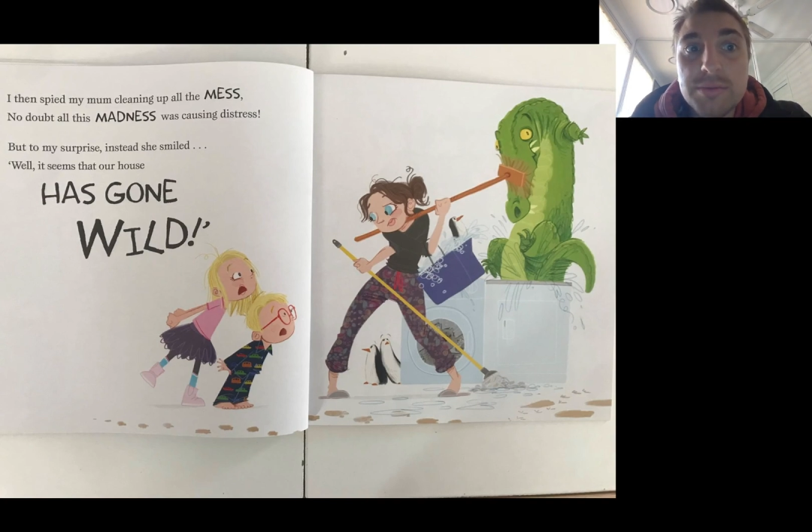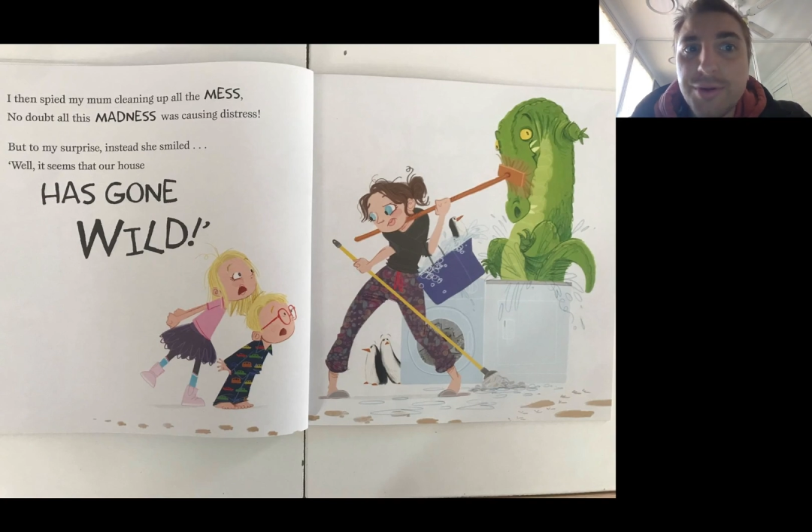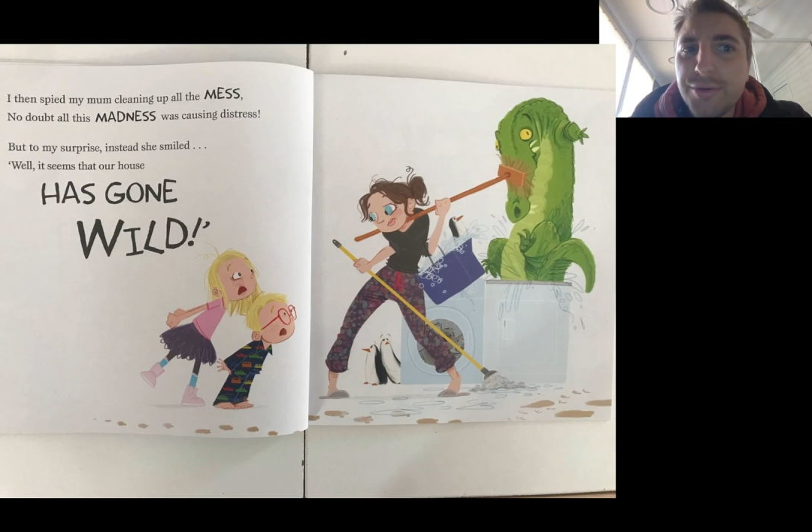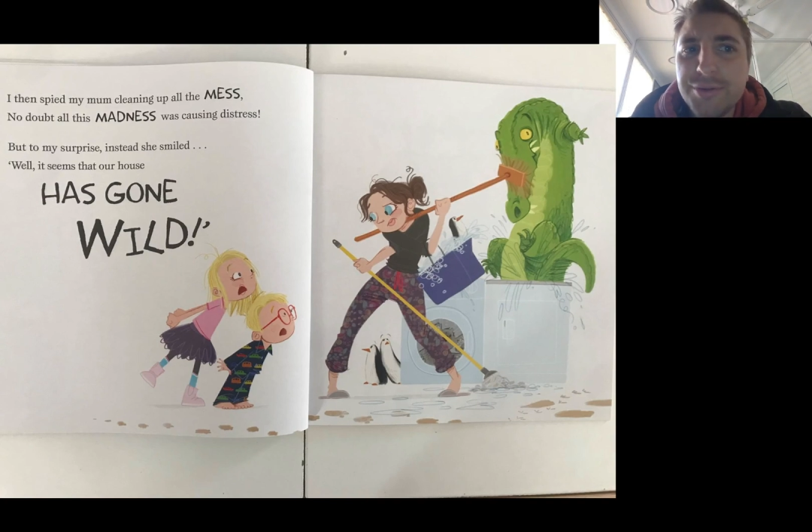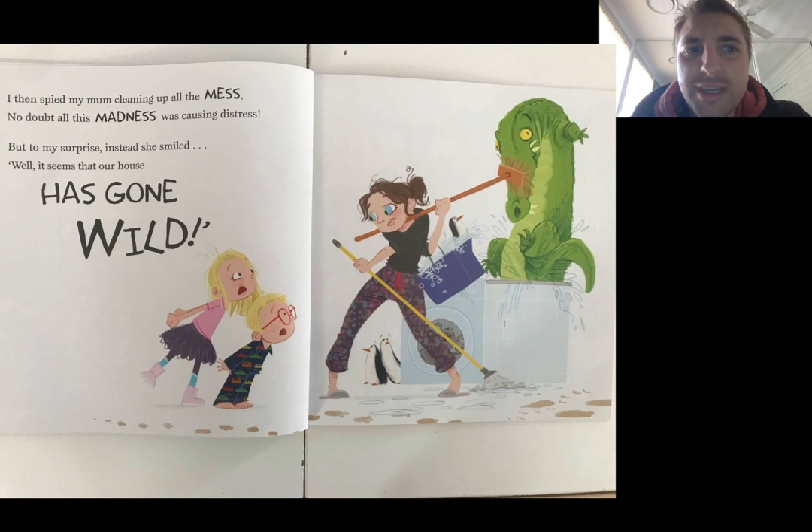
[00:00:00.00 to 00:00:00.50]

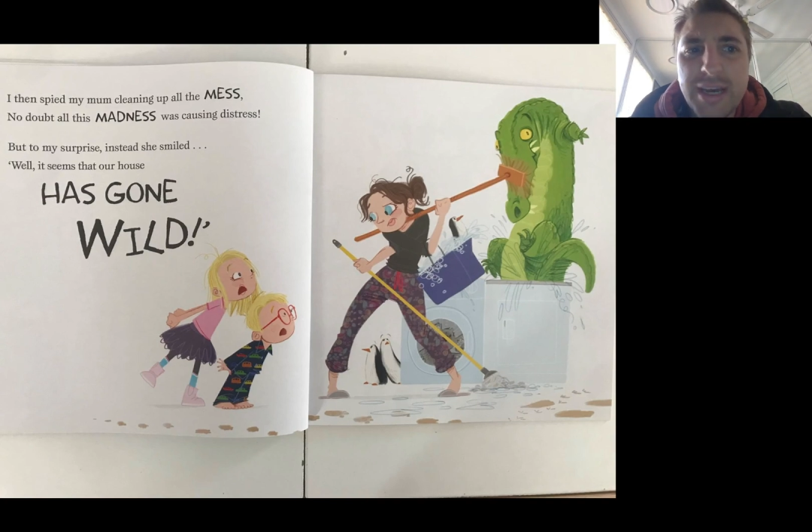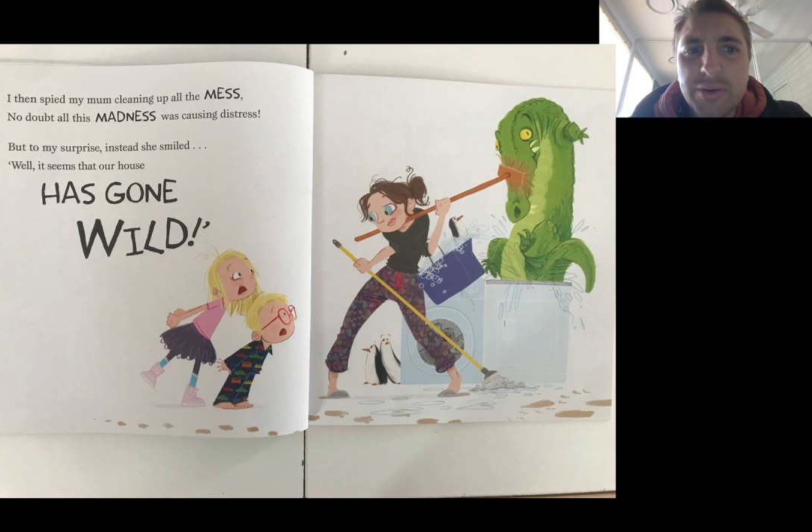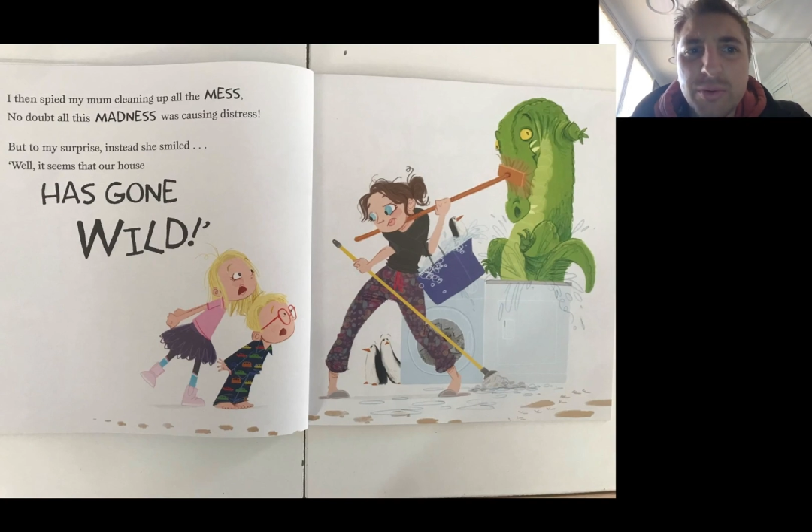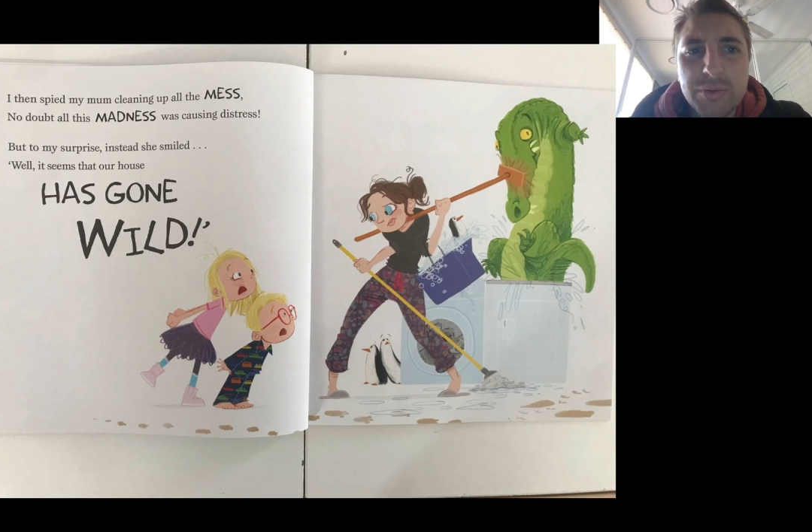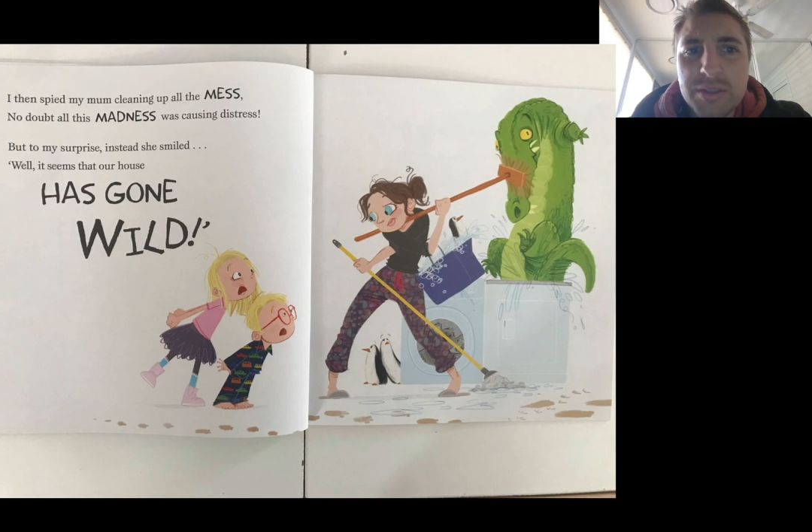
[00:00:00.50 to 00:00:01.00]
No
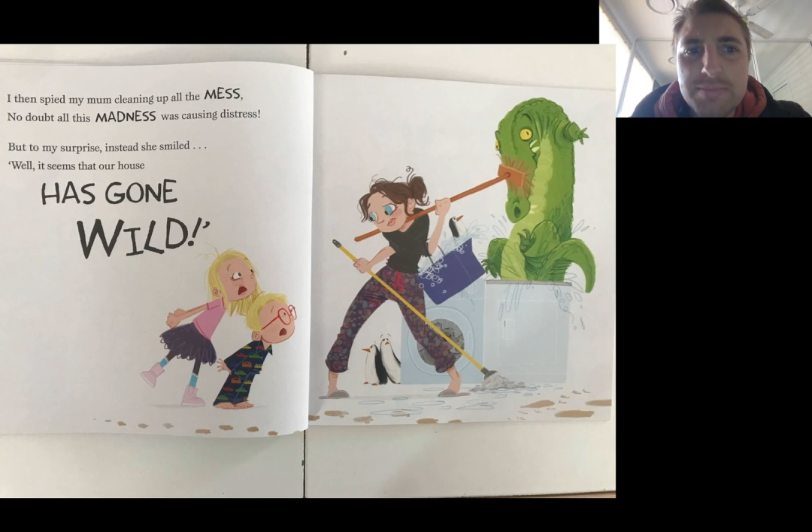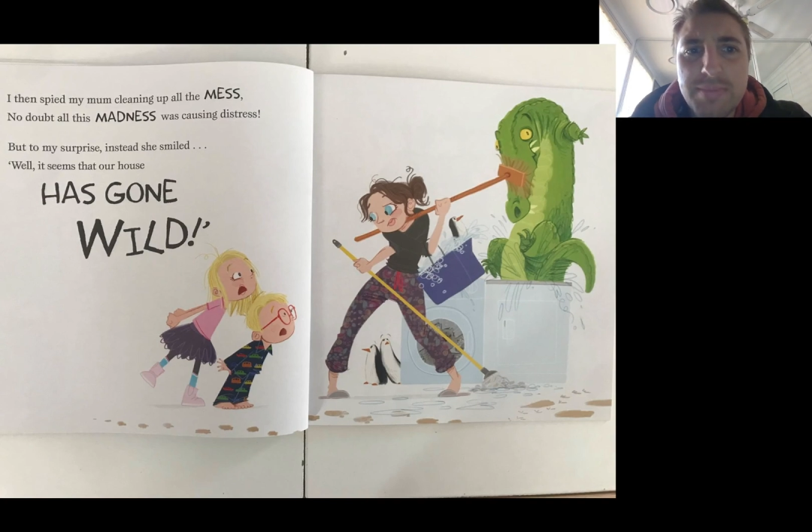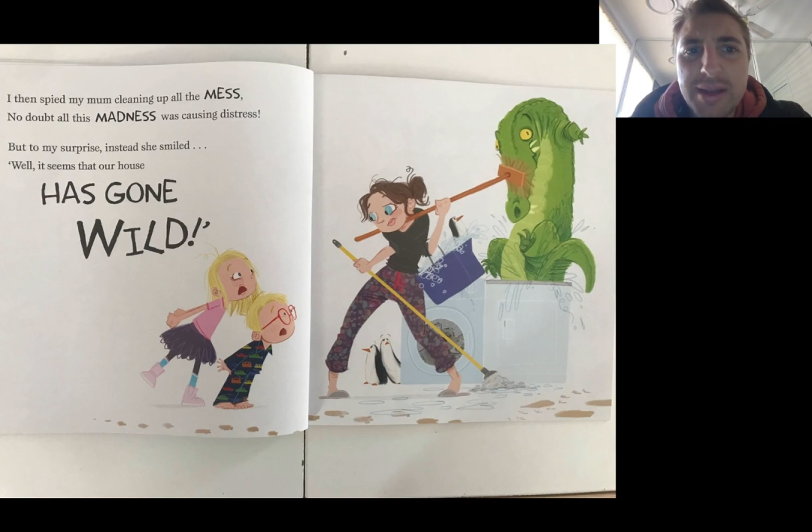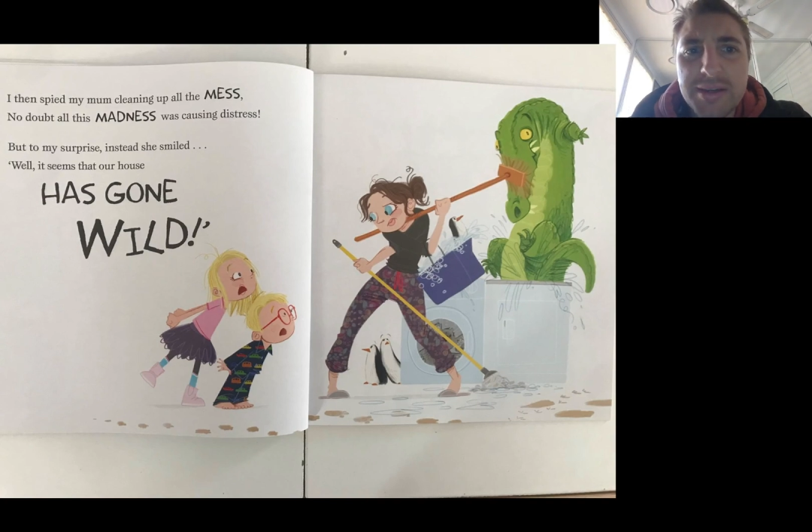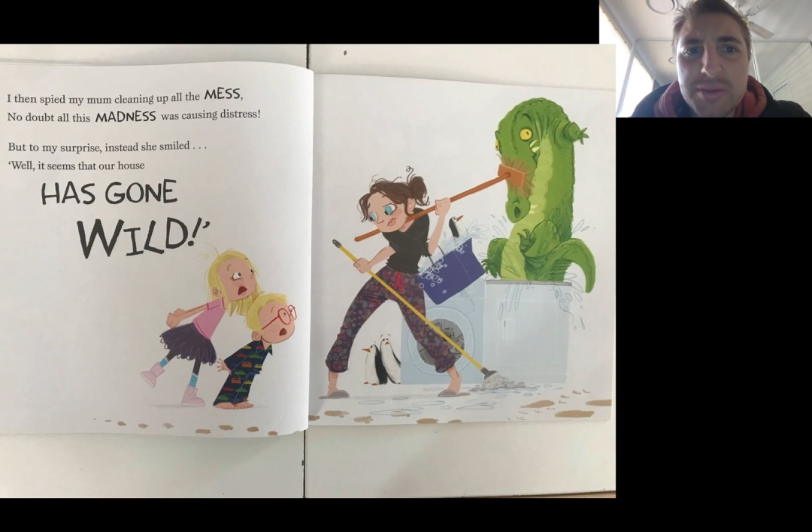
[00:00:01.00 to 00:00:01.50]
doubt all this
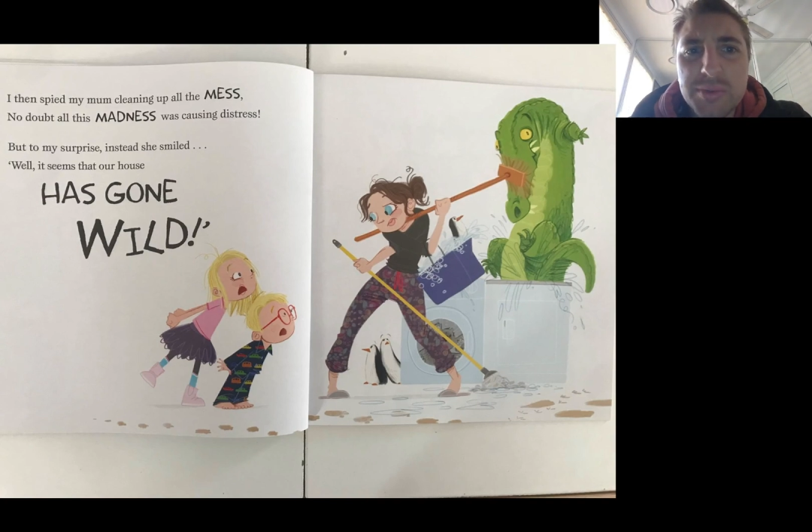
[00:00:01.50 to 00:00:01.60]
madness